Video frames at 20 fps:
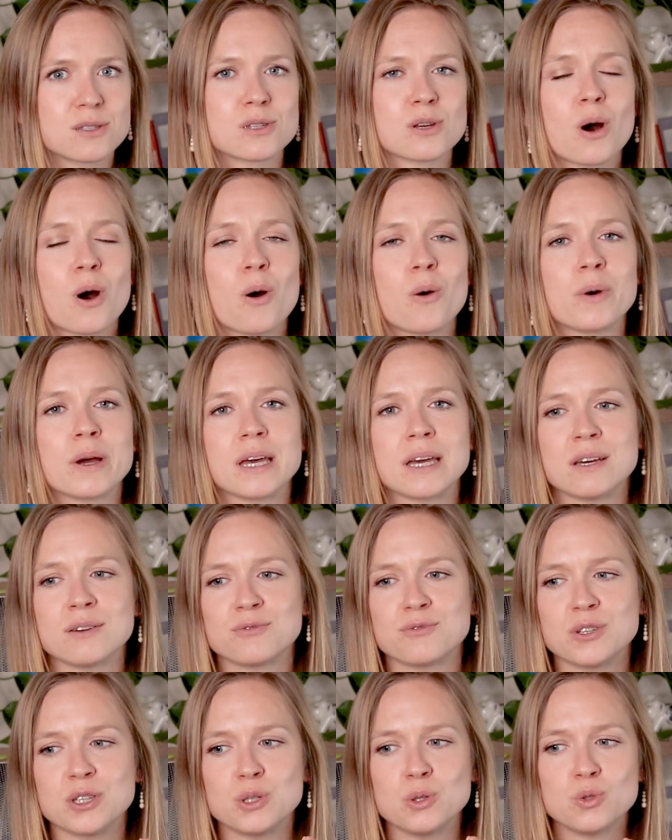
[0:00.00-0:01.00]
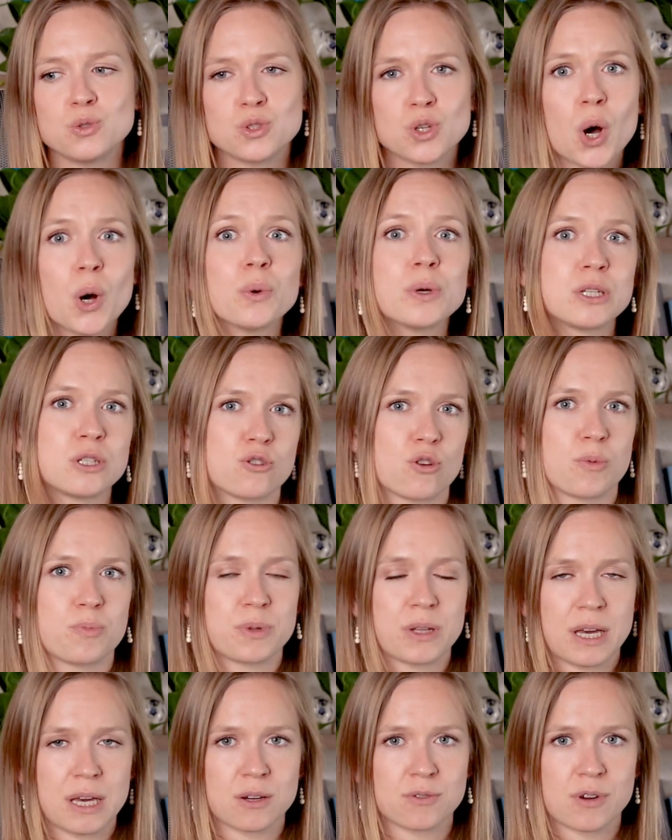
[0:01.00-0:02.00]
So if you don't enjoy
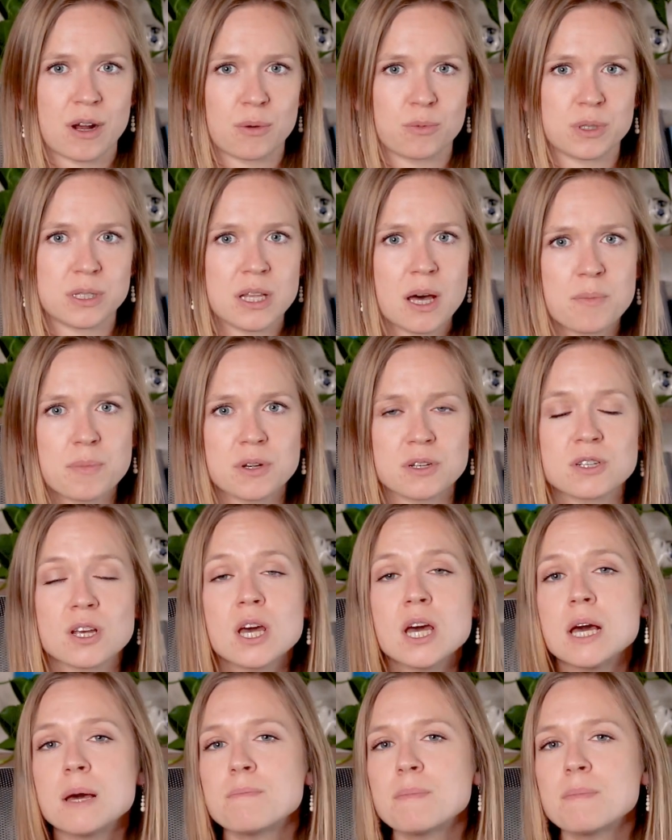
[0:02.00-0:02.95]
playing around with numbers,